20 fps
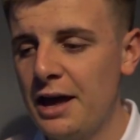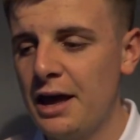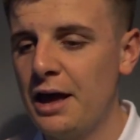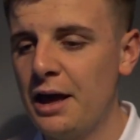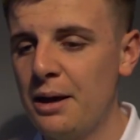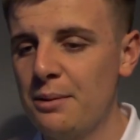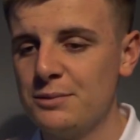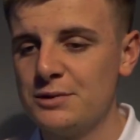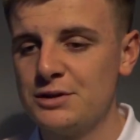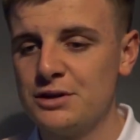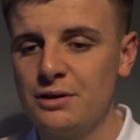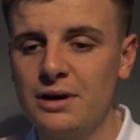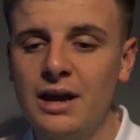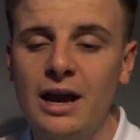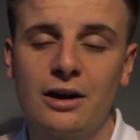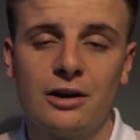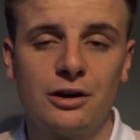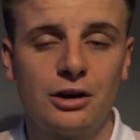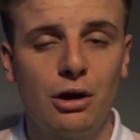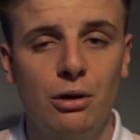I
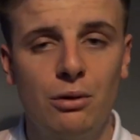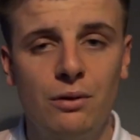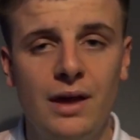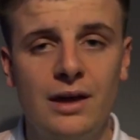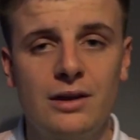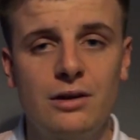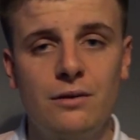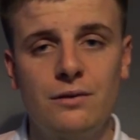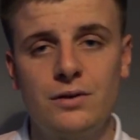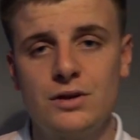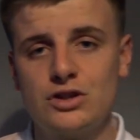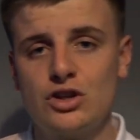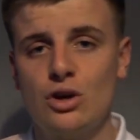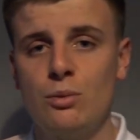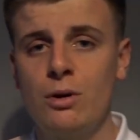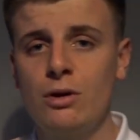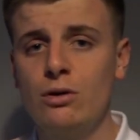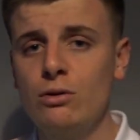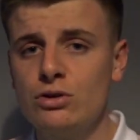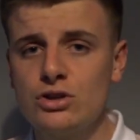could go that over the
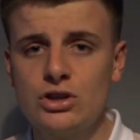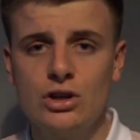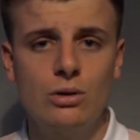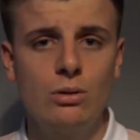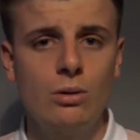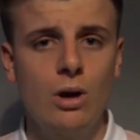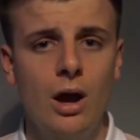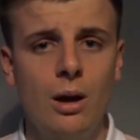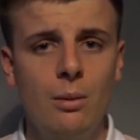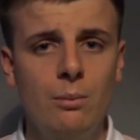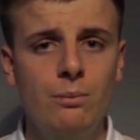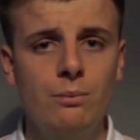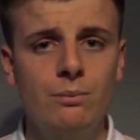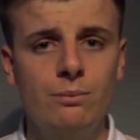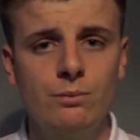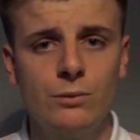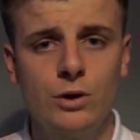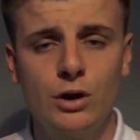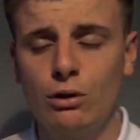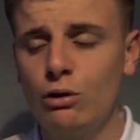summer, and also
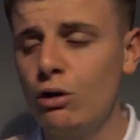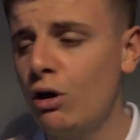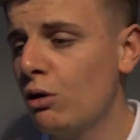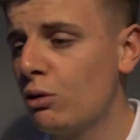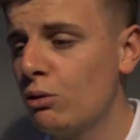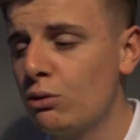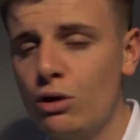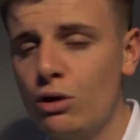local